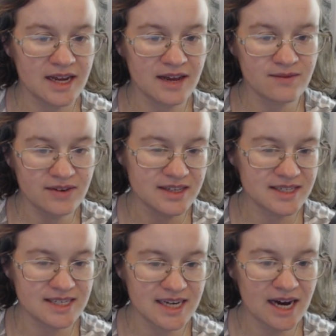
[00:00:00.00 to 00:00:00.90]

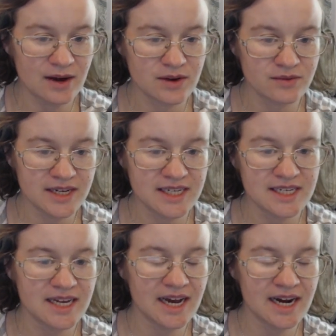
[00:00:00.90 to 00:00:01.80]
influencing how you're
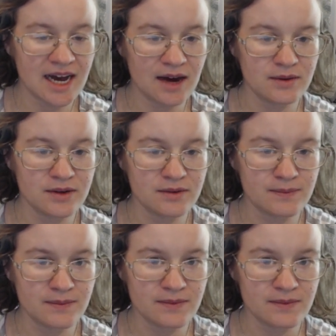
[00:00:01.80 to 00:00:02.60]
reading it and how you're